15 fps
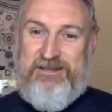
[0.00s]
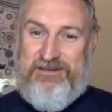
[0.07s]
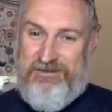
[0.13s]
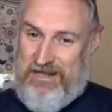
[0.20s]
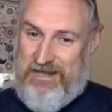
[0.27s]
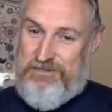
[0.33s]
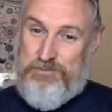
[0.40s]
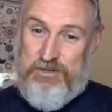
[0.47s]

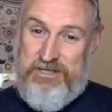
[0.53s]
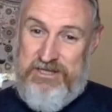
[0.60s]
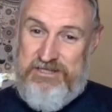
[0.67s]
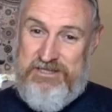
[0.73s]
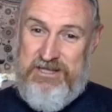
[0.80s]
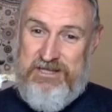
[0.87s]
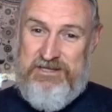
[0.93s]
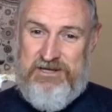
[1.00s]
and that's what you
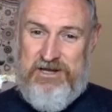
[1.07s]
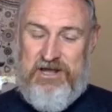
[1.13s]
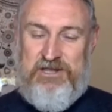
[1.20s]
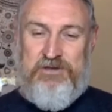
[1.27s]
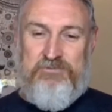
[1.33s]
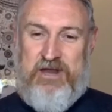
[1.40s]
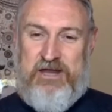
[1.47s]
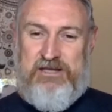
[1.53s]
did. You know,
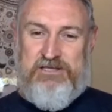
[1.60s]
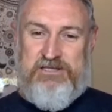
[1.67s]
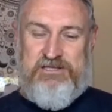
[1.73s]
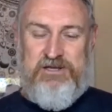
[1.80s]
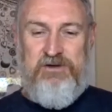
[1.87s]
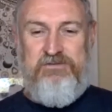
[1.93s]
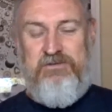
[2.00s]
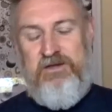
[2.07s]
you wrecked
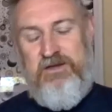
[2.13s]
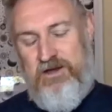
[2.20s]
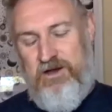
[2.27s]
yourself.